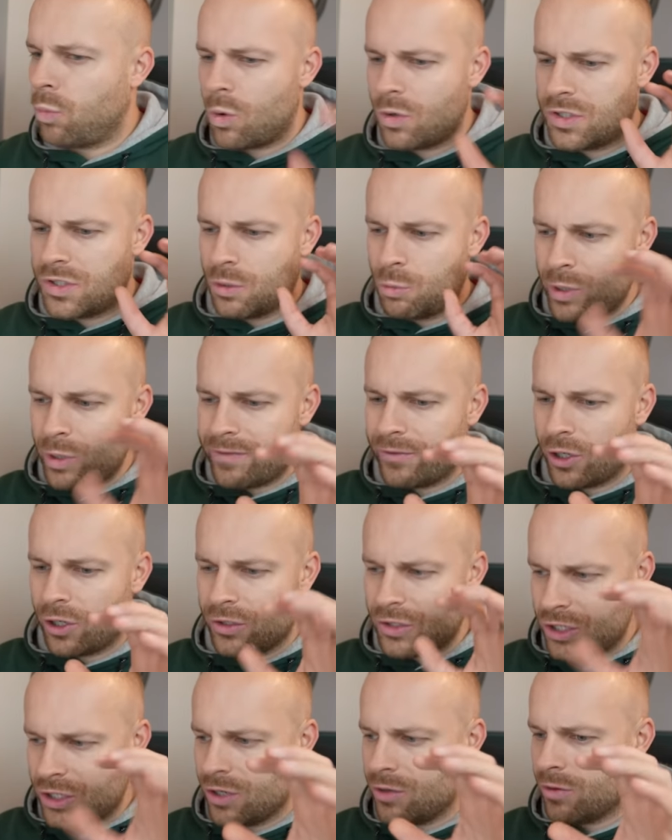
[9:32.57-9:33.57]
So we've
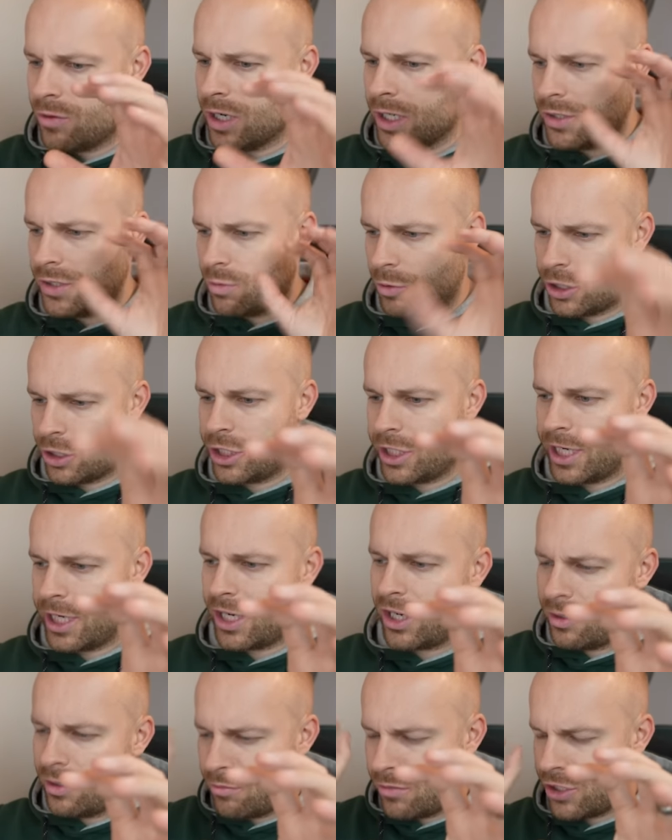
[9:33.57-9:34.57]
got two words,
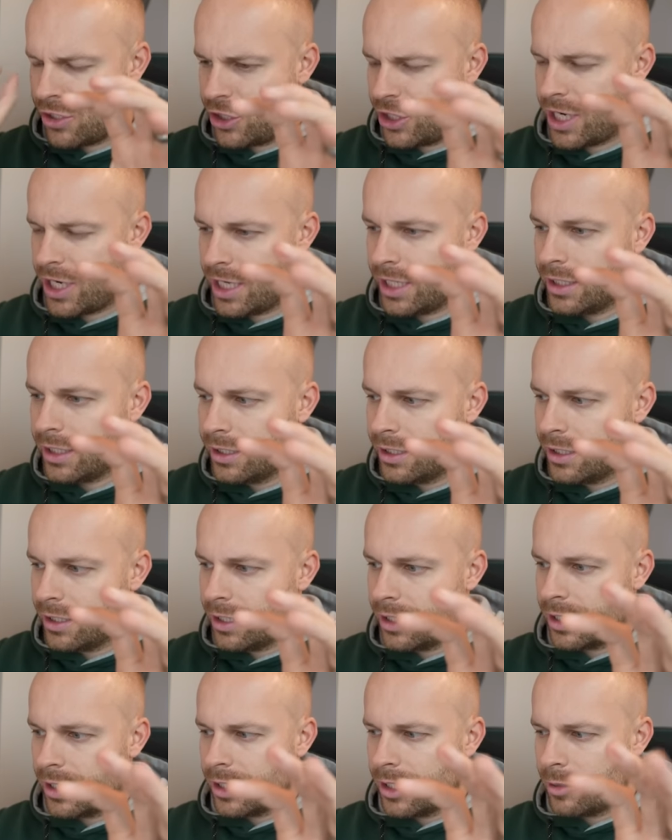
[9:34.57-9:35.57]
washing machine.
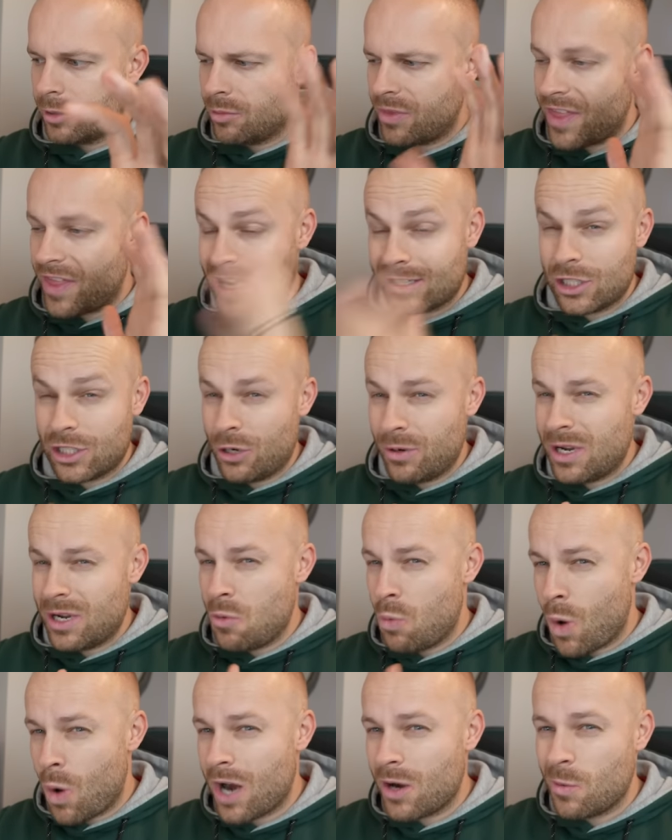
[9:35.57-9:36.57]
That's only
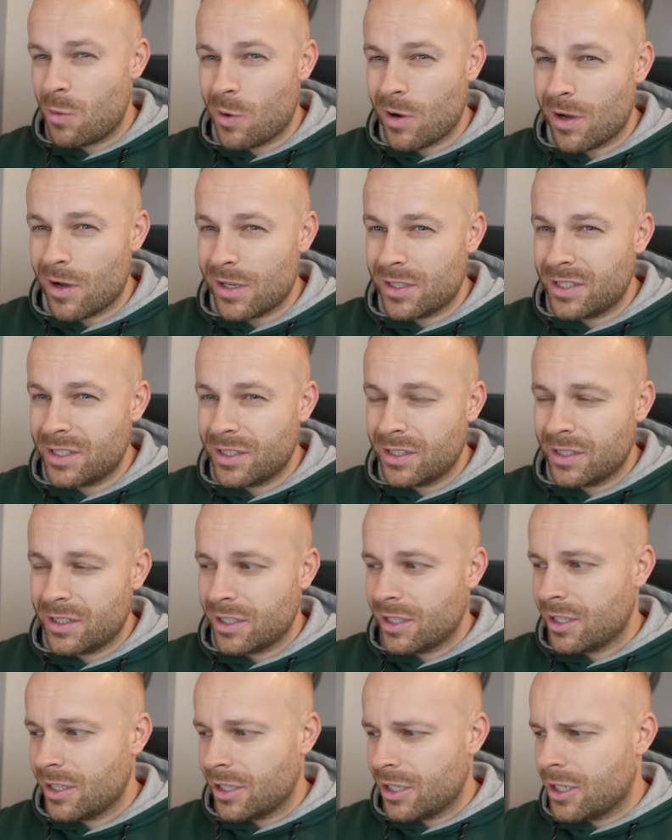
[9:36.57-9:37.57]
one word.
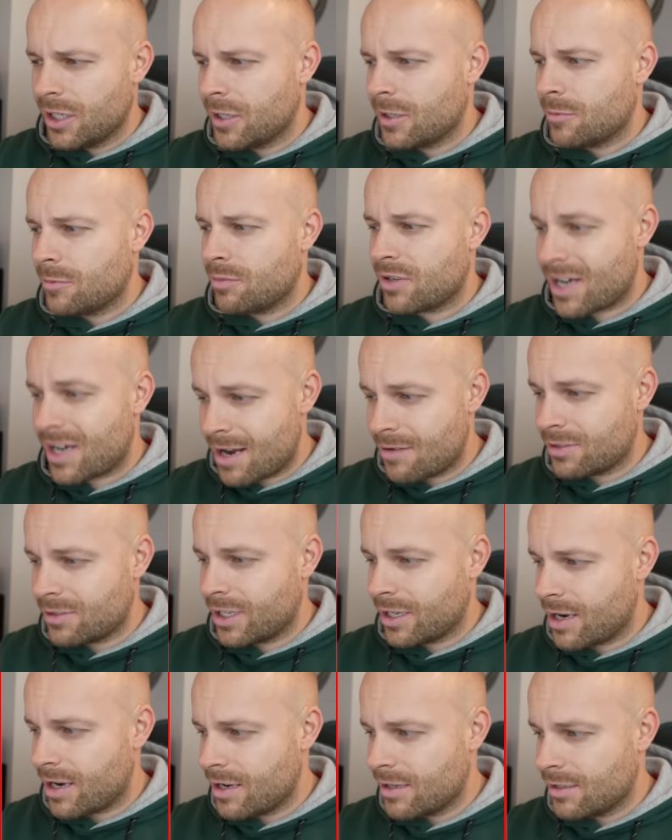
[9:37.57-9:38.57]

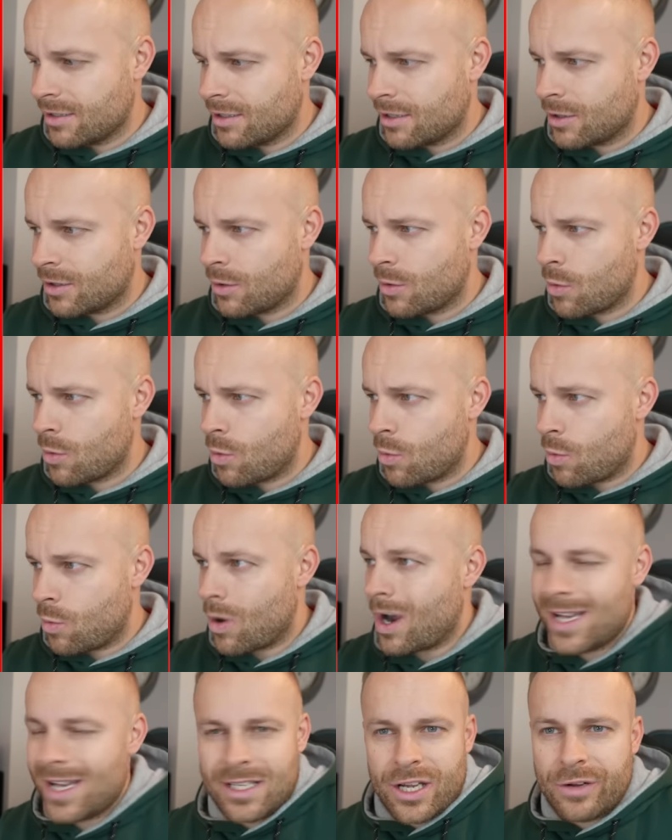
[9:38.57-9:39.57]
Pralka,
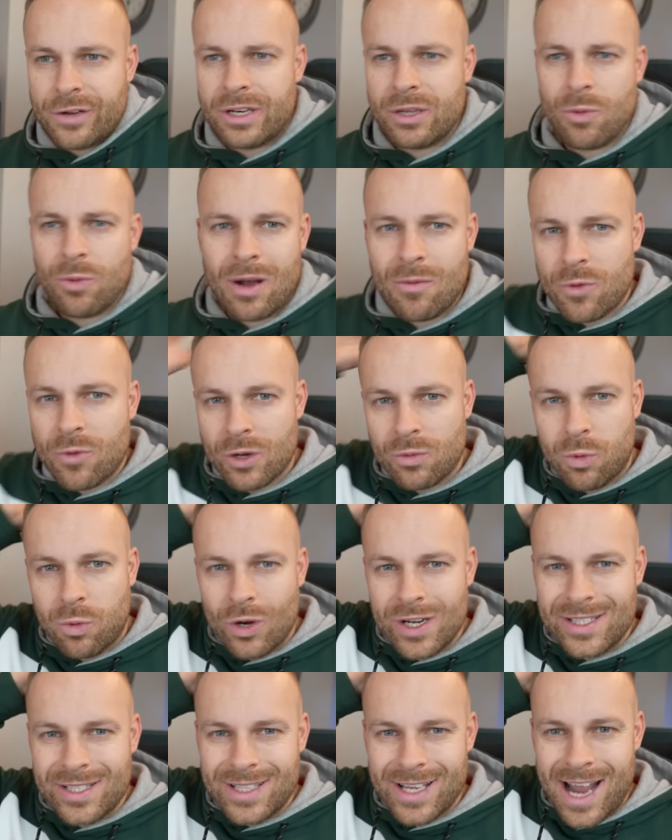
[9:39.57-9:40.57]
why is it only one word?
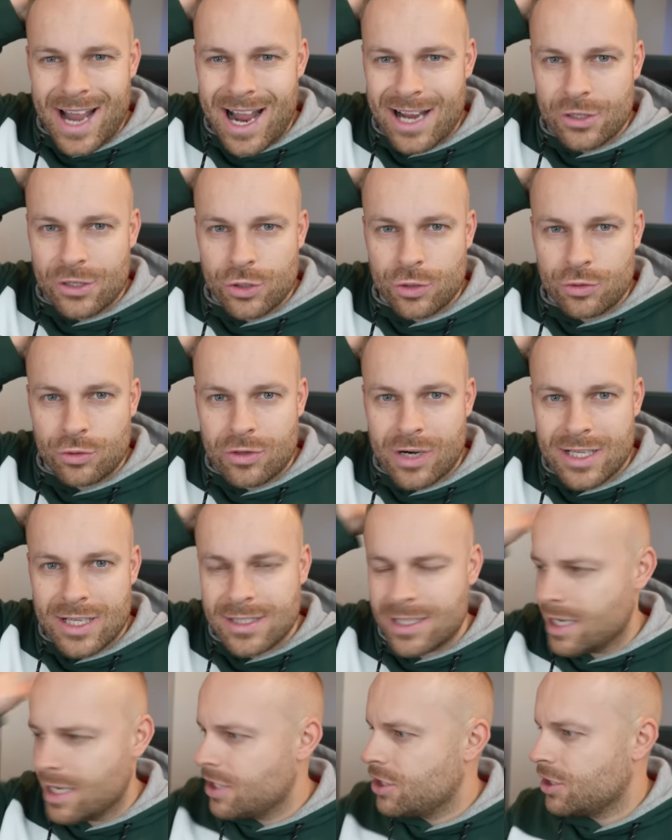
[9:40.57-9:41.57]
What is the actual
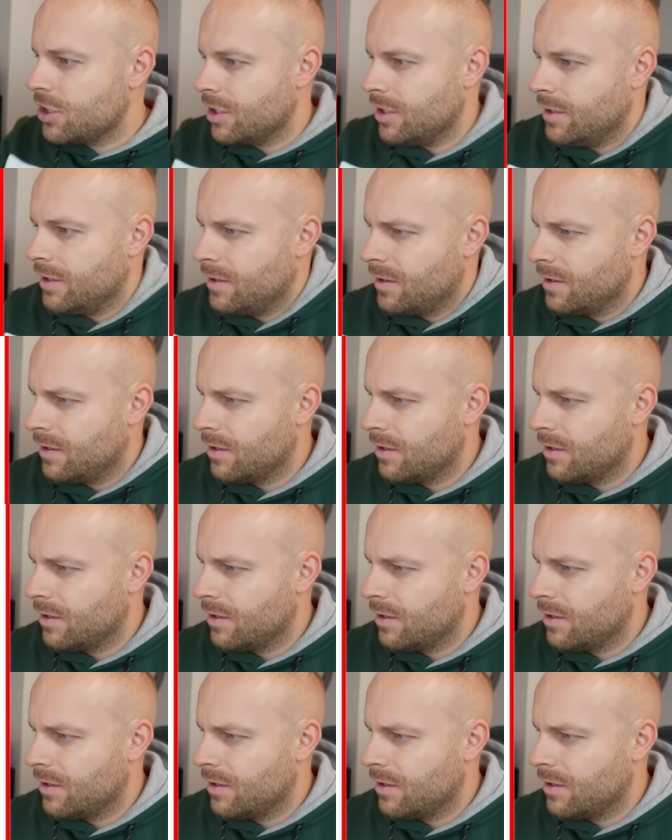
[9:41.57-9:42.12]
translation?